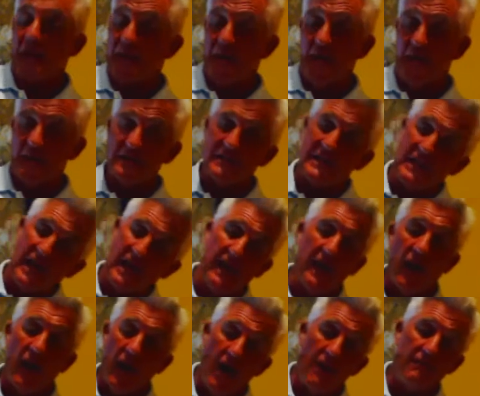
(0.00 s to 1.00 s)
And they
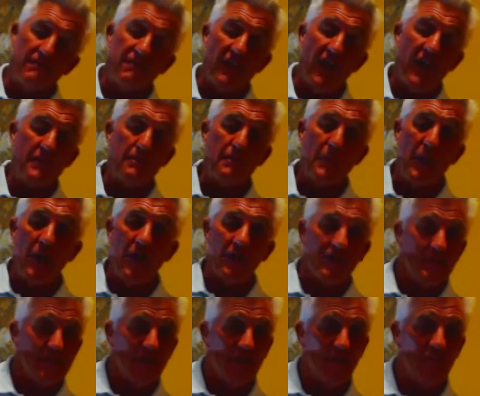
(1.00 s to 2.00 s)
say, I'm fine,
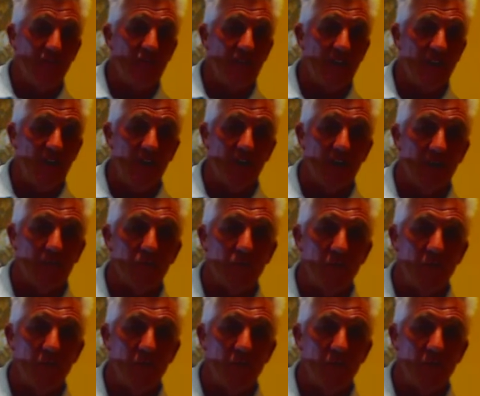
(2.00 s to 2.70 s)
but, over here.